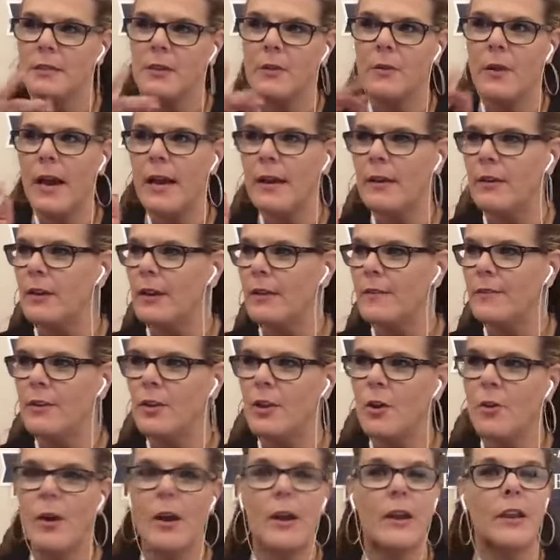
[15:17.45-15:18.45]
So I don't even
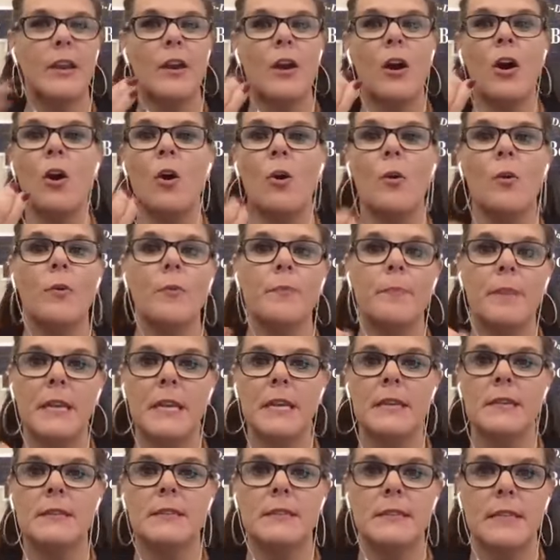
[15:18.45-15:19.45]
know how I go. Oh,
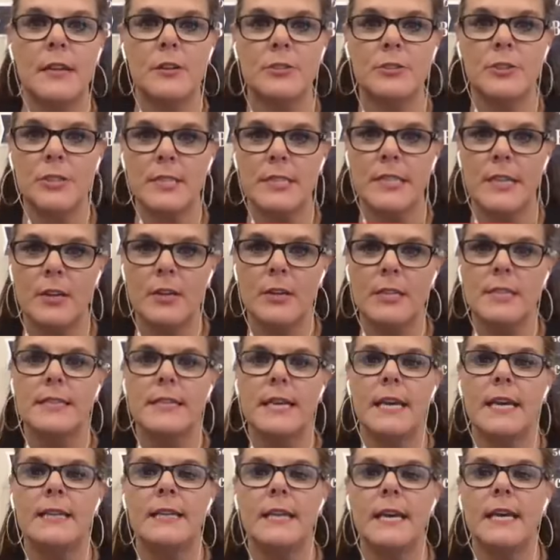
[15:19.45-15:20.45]
because Dr. Sarah
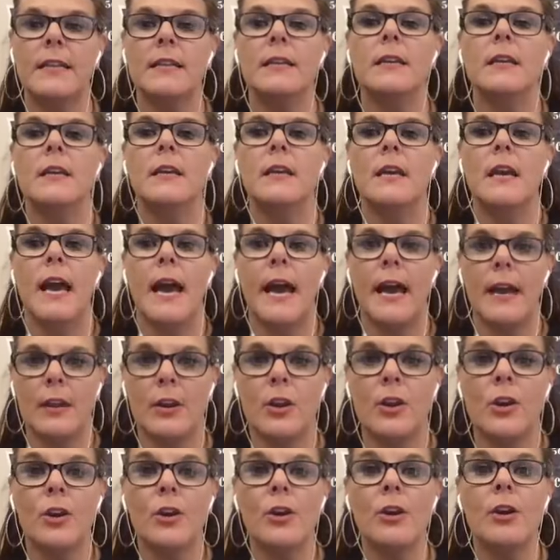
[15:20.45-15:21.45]
said that at
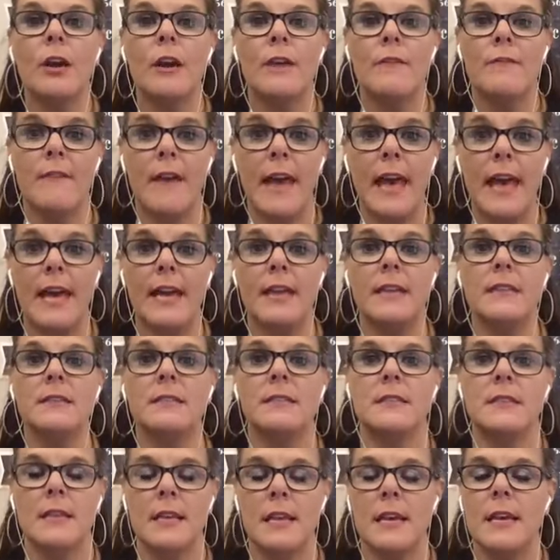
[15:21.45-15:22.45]
her
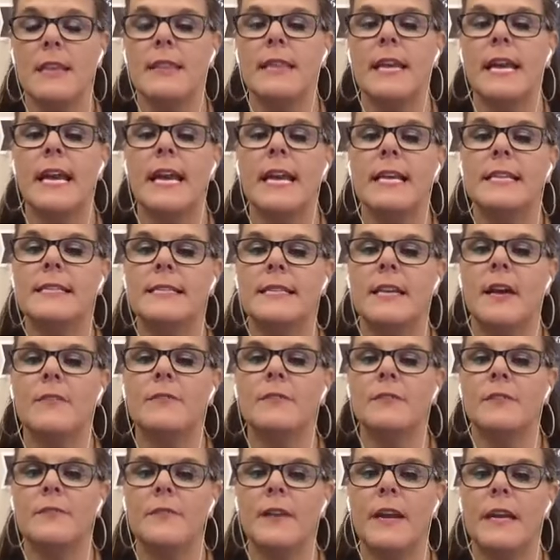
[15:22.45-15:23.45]
event they had
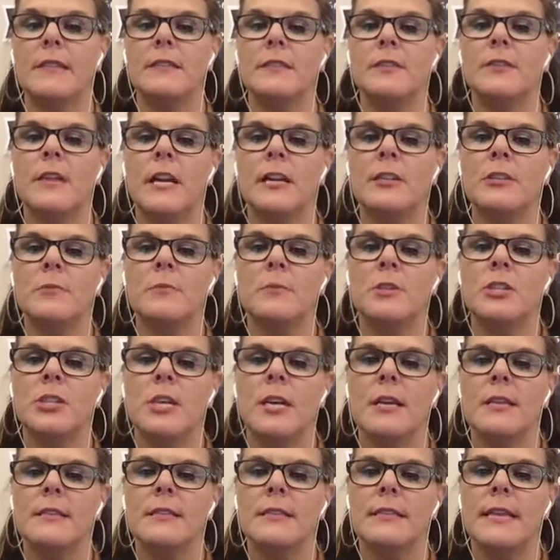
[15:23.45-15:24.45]
self defense. So Dr.
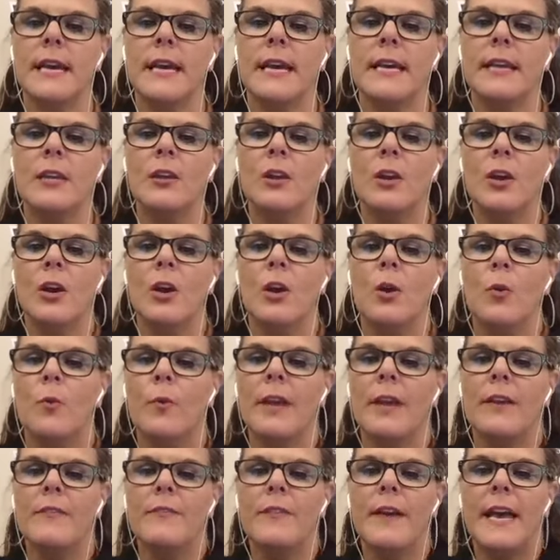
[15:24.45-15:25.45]
Michelle said
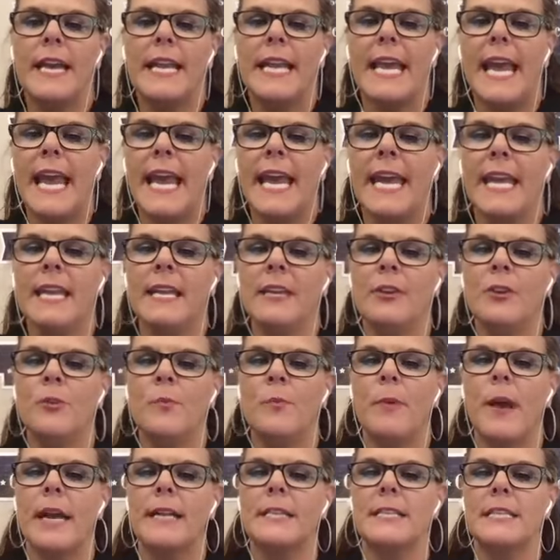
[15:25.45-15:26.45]
we have had eight new
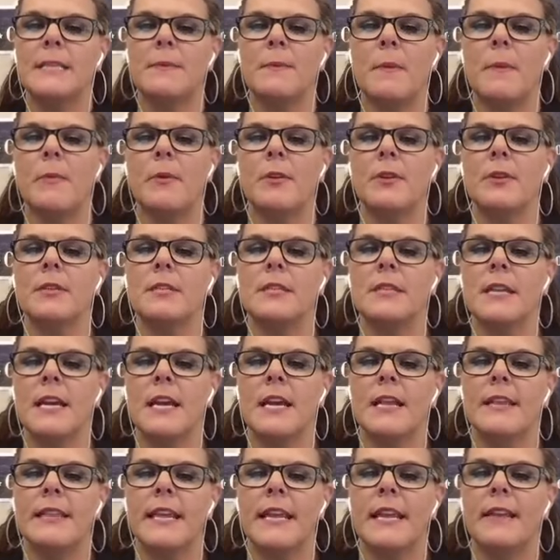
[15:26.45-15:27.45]
practice members
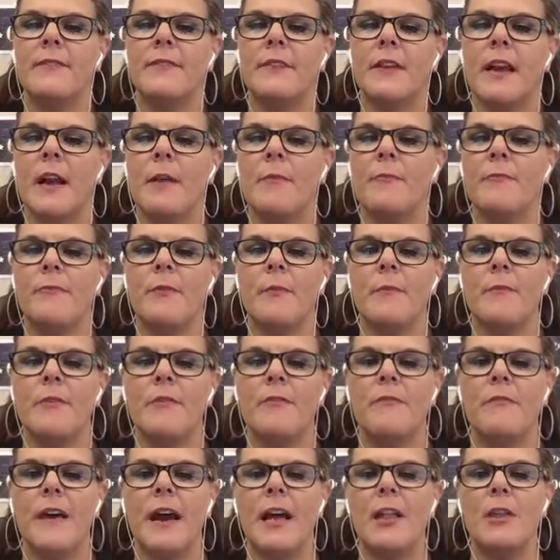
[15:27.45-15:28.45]
that have come from
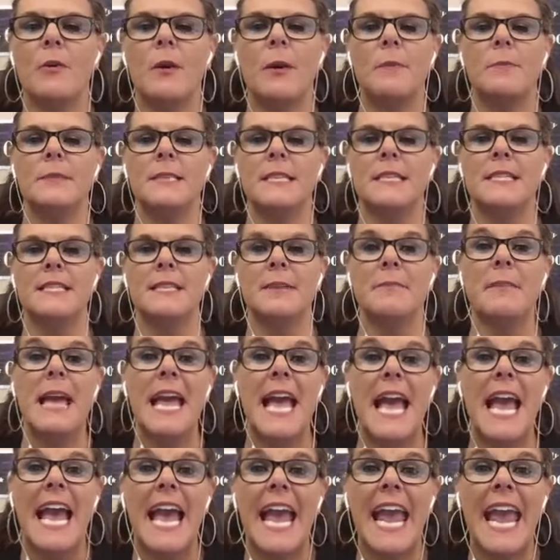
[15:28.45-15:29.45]
the follow up system.
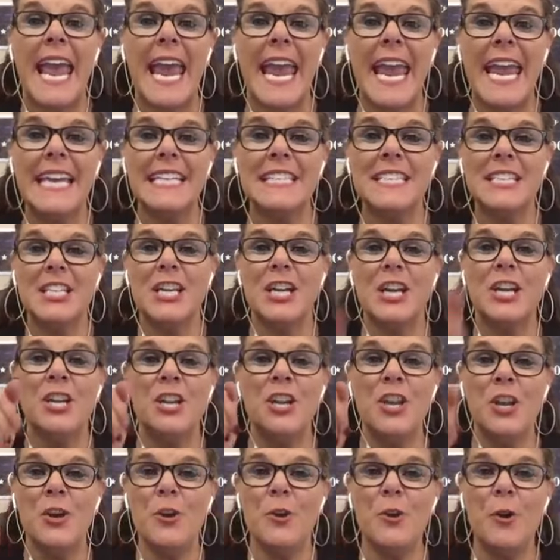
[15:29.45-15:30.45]
Eight
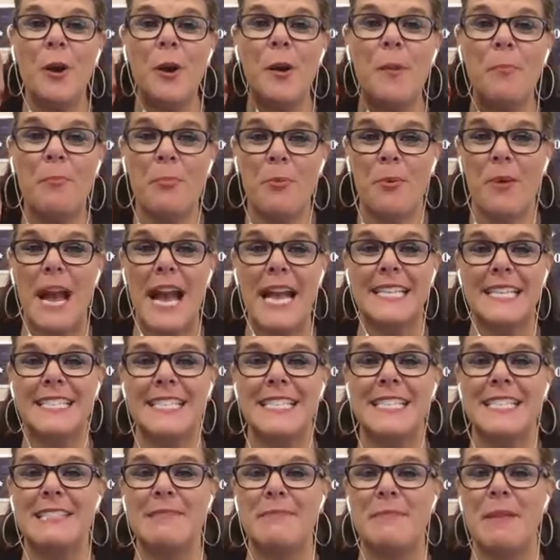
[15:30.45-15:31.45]
new
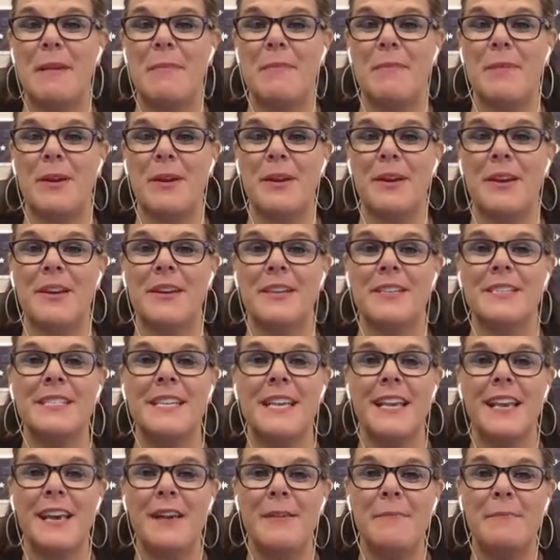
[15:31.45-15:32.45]
practice members
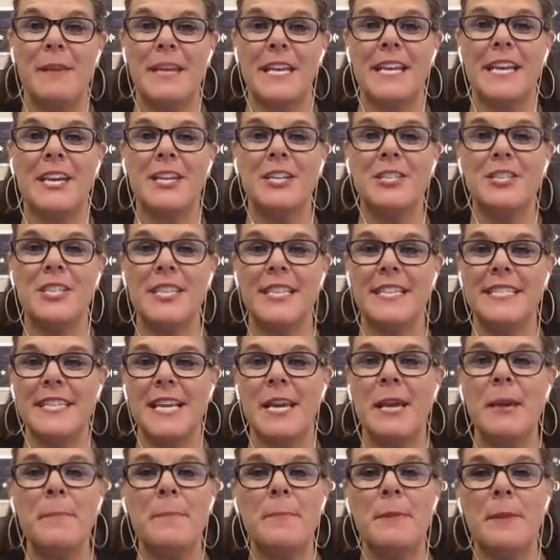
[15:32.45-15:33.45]
because she's
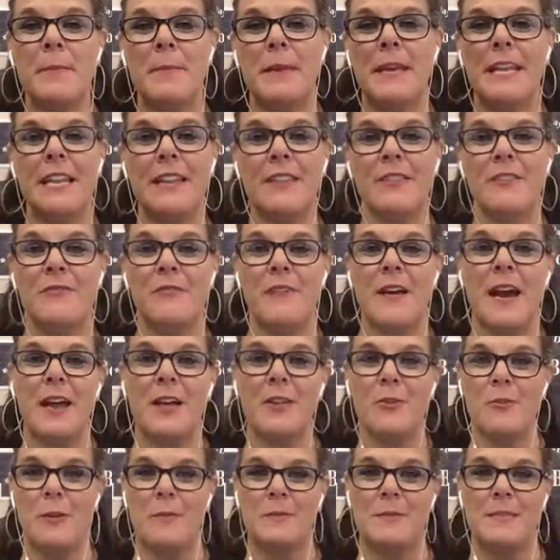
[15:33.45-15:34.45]
implementing the
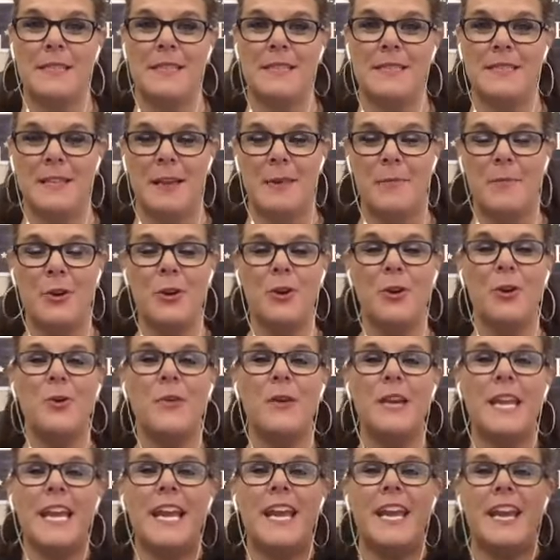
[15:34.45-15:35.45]
follow up system.
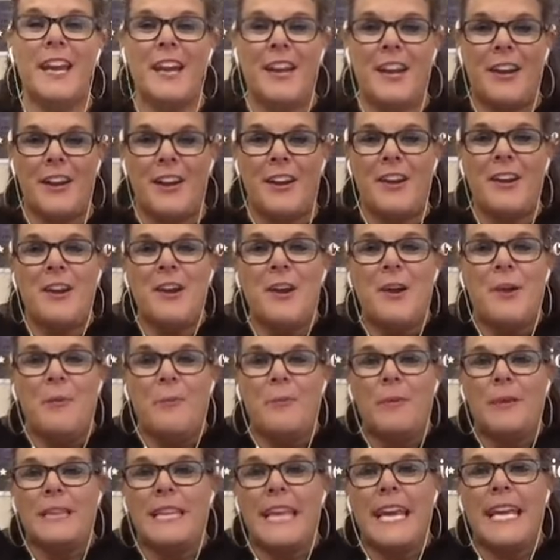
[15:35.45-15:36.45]
Who here
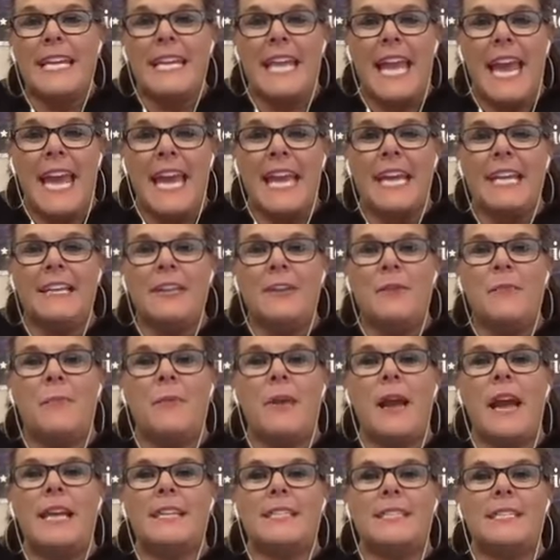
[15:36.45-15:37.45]
would like eight new
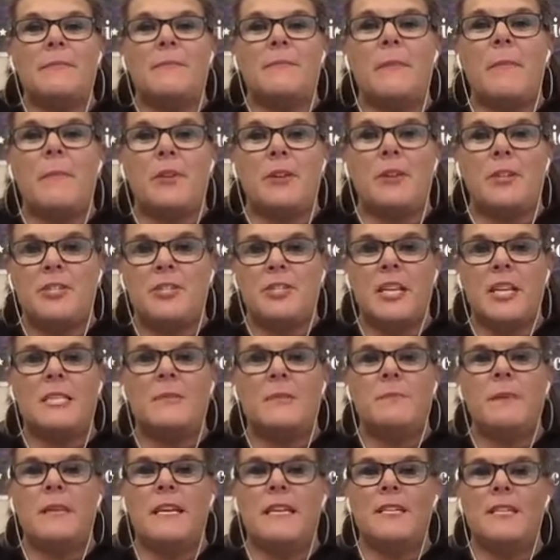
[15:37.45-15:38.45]
practice members
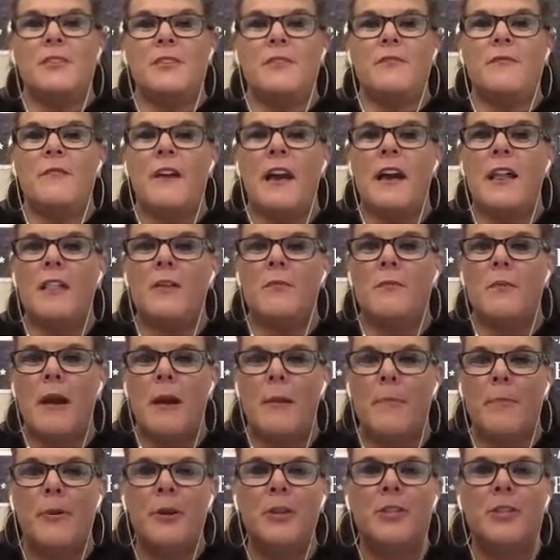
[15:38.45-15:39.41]
just because you follow up?